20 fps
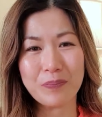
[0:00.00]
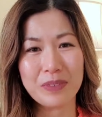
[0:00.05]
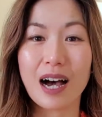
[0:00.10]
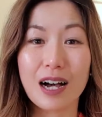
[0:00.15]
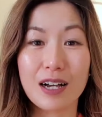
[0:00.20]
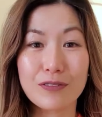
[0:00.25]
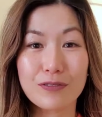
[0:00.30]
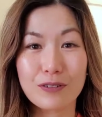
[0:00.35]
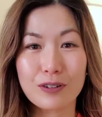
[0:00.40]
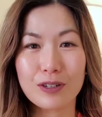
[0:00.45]

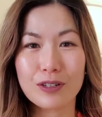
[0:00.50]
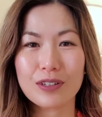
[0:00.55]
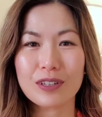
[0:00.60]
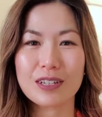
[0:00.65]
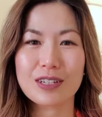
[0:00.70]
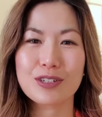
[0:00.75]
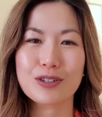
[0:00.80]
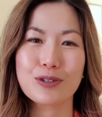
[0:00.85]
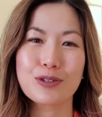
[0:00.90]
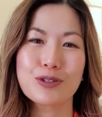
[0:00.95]
I follow
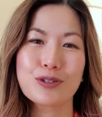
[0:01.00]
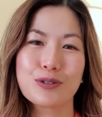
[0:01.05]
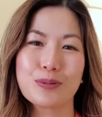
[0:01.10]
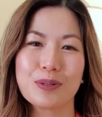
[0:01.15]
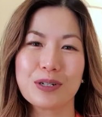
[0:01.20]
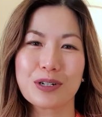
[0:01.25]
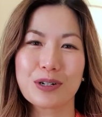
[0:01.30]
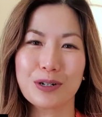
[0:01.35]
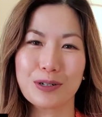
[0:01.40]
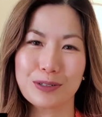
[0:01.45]
this
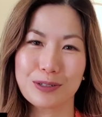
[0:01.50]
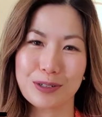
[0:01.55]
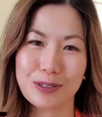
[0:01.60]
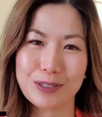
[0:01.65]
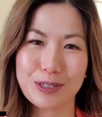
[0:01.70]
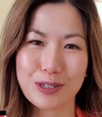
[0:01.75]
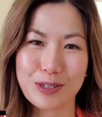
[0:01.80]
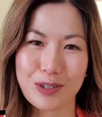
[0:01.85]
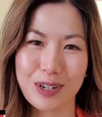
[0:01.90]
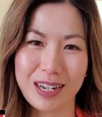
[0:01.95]
YouTuber called
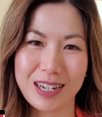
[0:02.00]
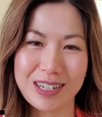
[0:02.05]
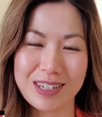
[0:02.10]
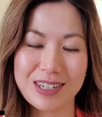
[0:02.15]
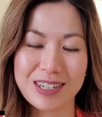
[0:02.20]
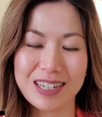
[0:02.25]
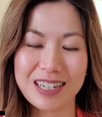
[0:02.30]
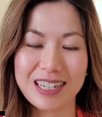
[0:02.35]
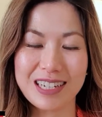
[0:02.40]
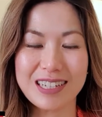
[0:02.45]
Dr. Dray.
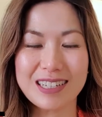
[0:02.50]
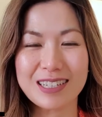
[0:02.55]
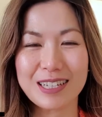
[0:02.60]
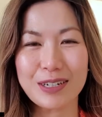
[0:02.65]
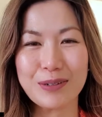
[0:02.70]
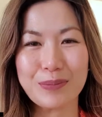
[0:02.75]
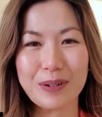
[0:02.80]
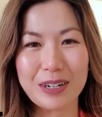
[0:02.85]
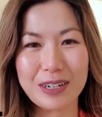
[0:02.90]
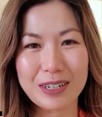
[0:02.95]
She is an
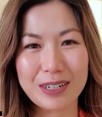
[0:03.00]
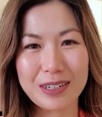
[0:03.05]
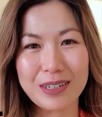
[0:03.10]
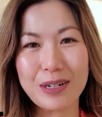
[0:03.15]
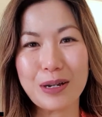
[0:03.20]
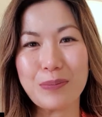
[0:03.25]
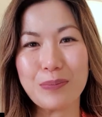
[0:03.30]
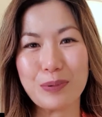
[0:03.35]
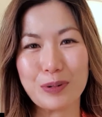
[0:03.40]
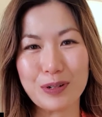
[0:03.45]
American
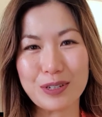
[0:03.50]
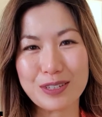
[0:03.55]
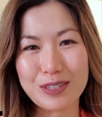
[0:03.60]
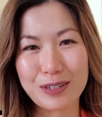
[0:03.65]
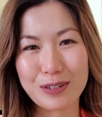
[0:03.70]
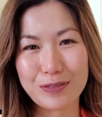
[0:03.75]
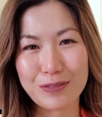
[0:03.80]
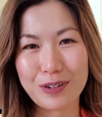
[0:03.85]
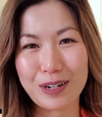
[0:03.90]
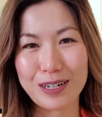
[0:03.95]
board
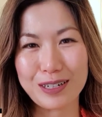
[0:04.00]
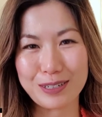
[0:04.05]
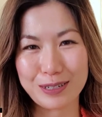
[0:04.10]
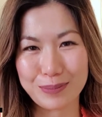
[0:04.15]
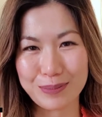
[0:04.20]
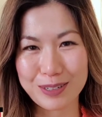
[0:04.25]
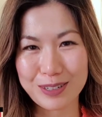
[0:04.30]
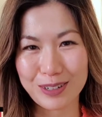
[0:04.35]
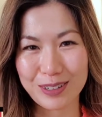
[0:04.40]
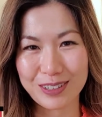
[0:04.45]
certified
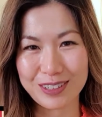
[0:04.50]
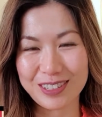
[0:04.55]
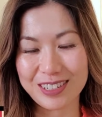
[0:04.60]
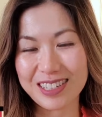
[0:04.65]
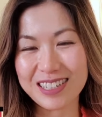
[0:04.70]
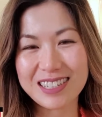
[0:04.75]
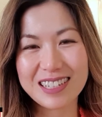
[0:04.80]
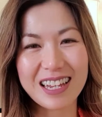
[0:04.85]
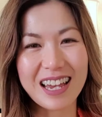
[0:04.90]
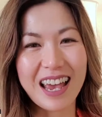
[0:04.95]

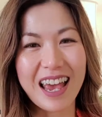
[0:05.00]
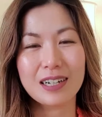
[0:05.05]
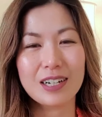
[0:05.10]
dermatologist.